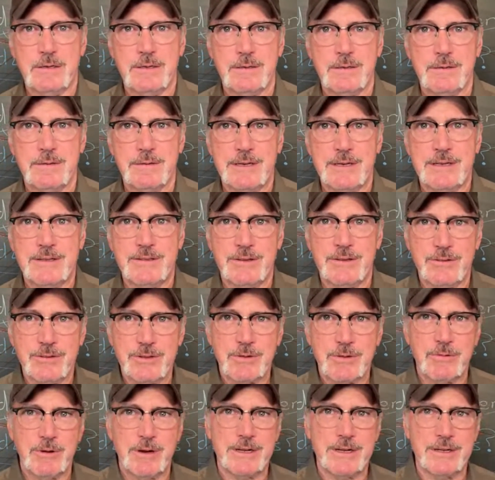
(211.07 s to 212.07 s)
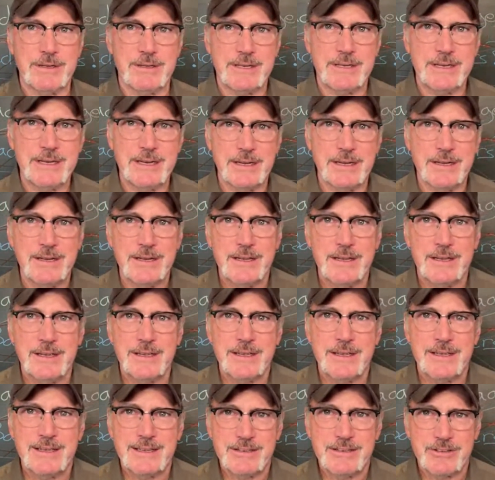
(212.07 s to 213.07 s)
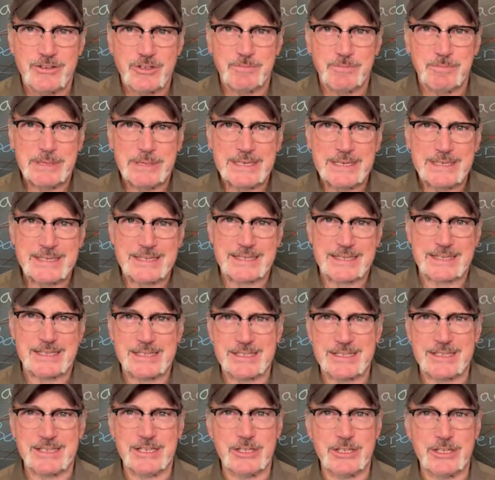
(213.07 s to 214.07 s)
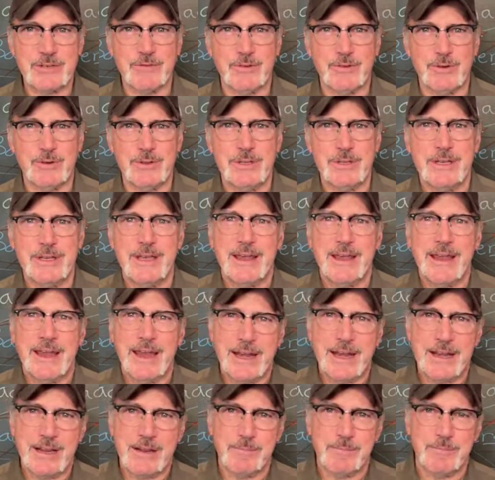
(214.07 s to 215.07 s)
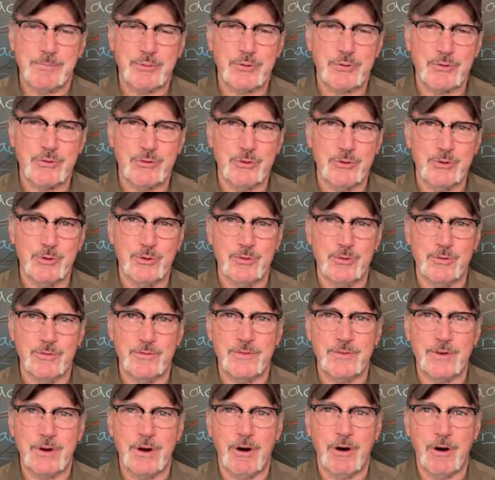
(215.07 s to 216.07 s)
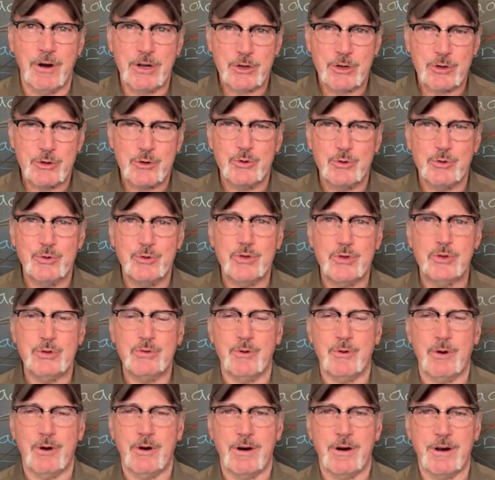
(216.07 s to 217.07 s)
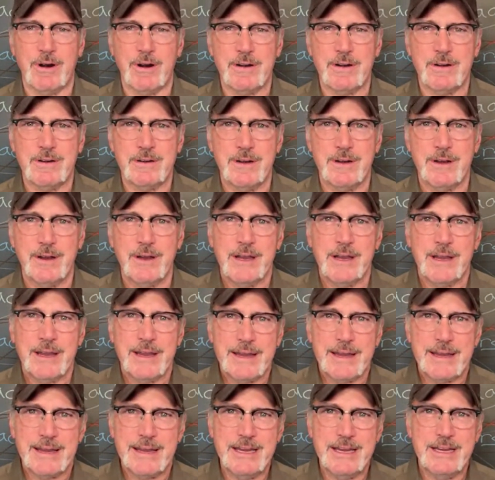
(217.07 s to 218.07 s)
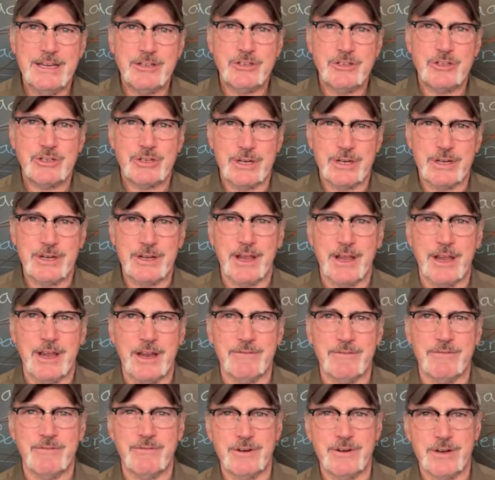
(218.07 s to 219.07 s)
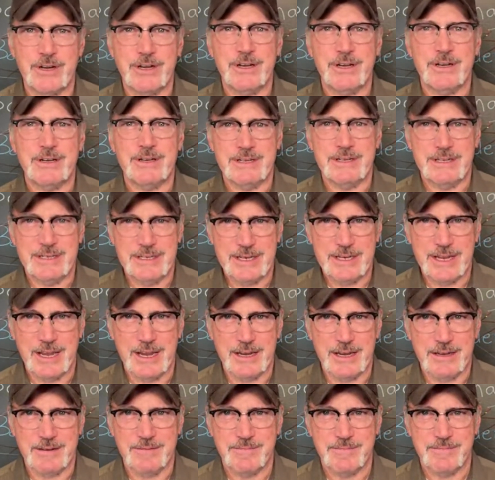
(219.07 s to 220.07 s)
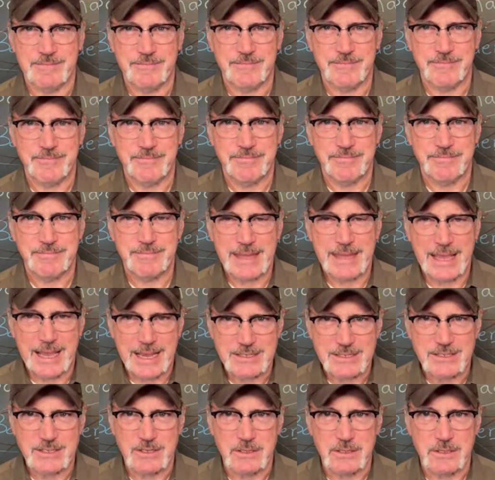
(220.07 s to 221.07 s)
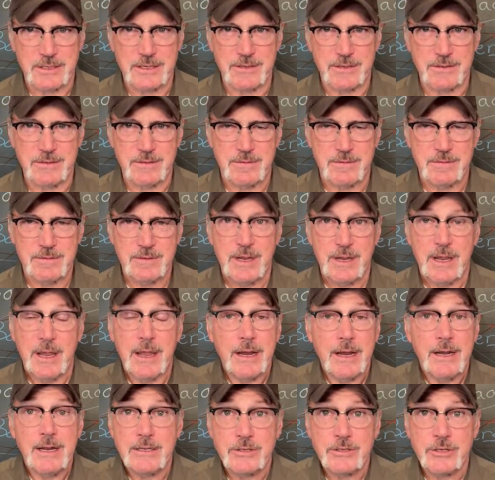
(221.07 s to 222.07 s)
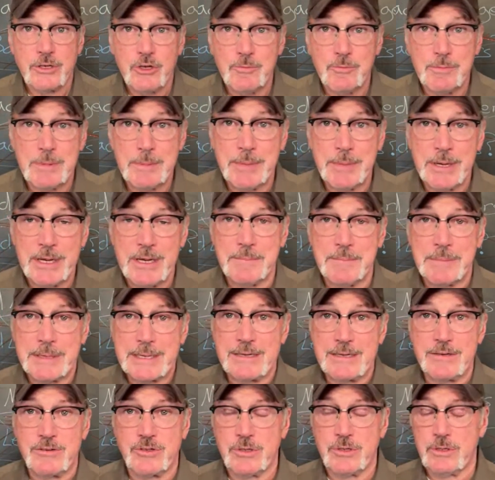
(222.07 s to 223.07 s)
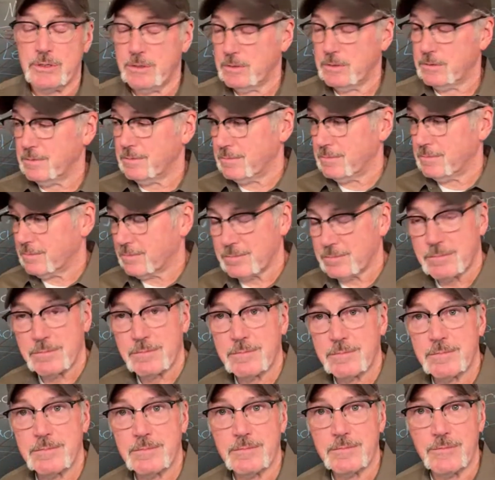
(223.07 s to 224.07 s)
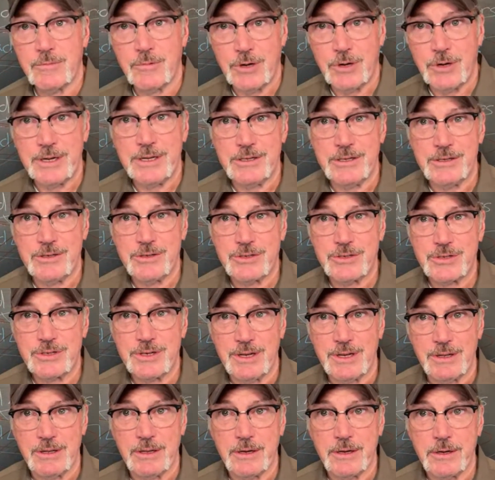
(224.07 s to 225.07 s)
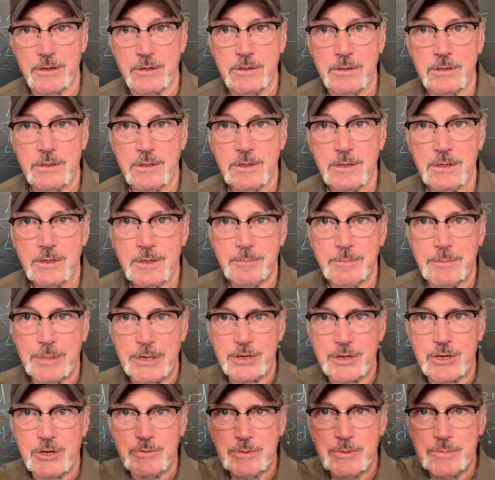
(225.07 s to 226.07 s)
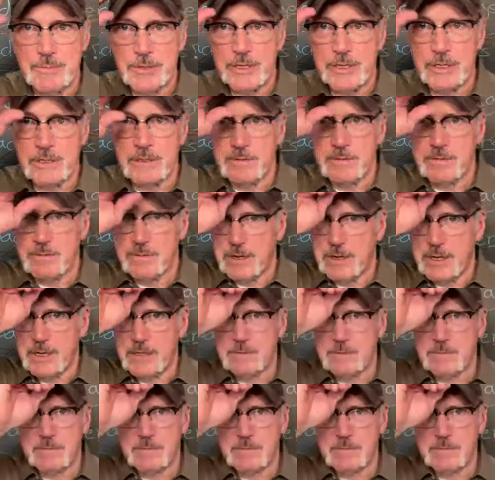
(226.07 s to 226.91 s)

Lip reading: And the only way to lead is to be successful and improve on who you are each and every day as a leader and as a human being, because what is a leader but a human being, right?